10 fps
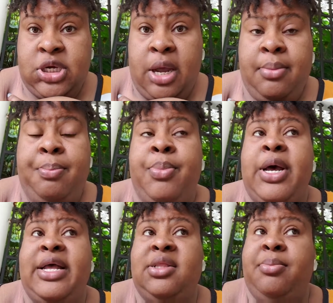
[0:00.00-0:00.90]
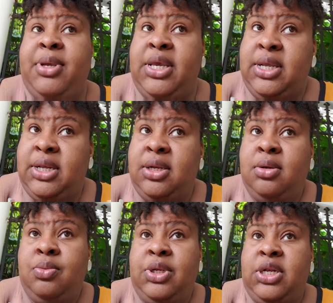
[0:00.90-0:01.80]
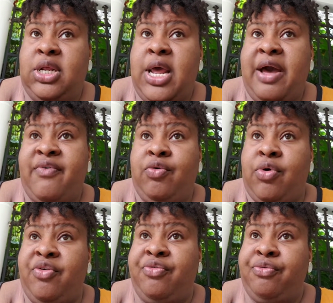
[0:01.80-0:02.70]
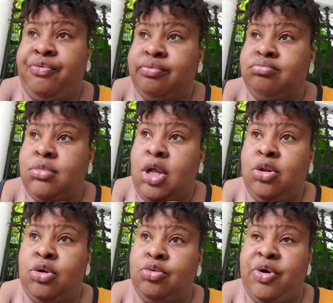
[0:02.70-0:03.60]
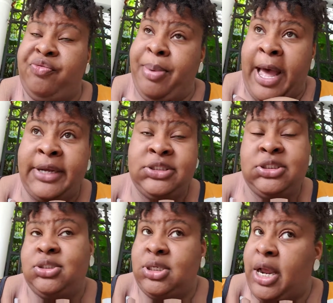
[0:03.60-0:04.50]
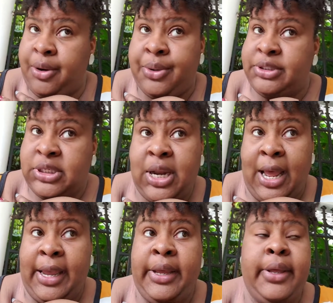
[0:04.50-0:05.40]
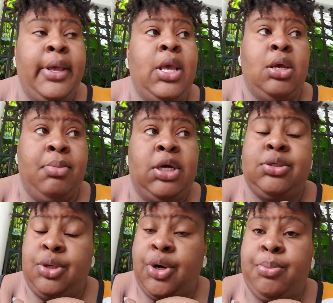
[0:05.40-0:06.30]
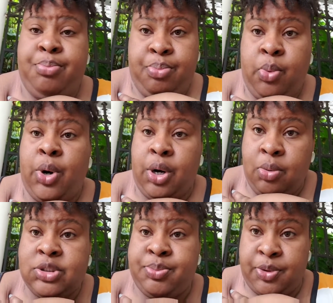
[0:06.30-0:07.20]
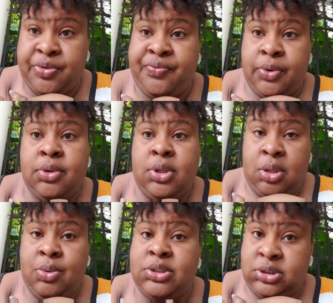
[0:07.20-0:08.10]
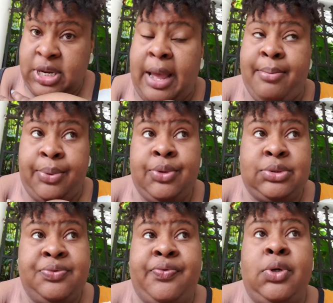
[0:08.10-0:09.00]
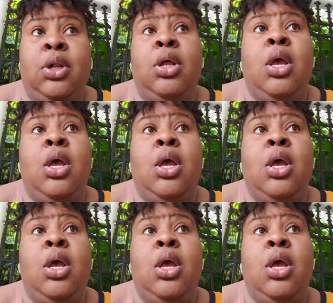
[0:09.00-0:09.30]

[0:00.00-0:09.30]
job. But at the beginning, we did have a little rough patch, not going to lie. But her work was beautiful. It was damn beautiful.